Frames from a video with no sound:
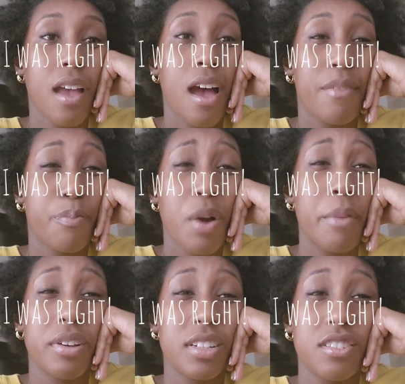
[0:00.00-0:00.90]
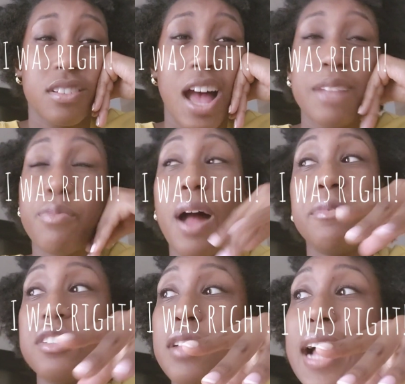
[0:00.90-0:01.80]
I probably could have just, I probably
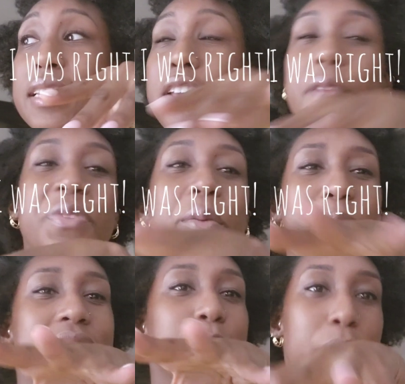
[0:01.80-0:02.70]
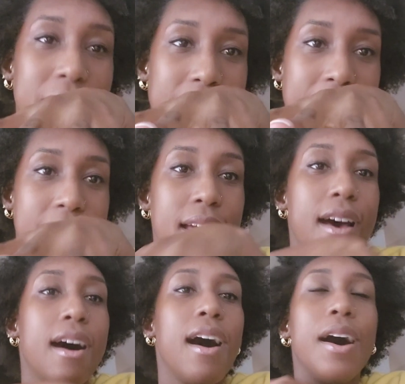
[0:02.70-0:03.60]
just lied to y'all. But it's Monday.
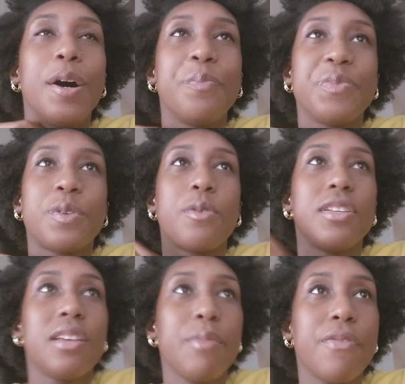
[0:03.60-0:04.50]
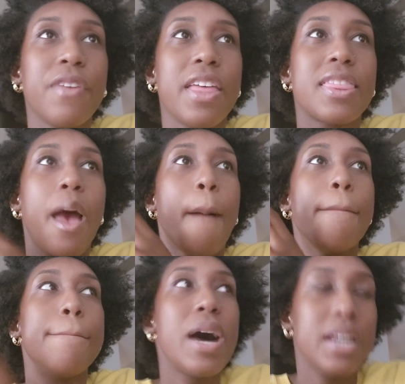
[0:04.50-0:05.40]
Um, so December 5th,
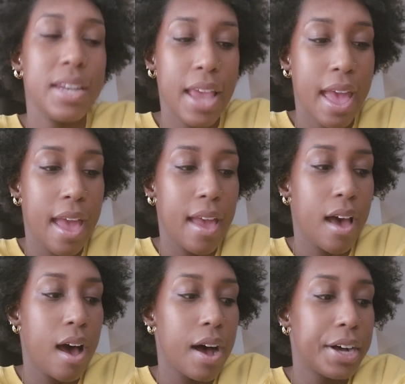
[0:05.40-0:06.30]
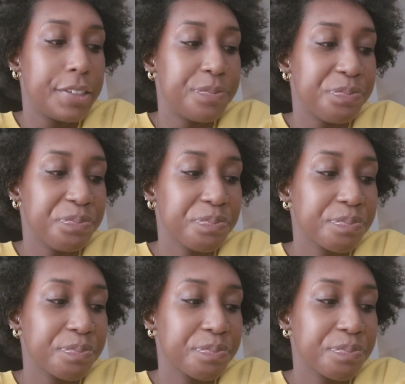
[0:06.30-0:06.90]
Monday, um,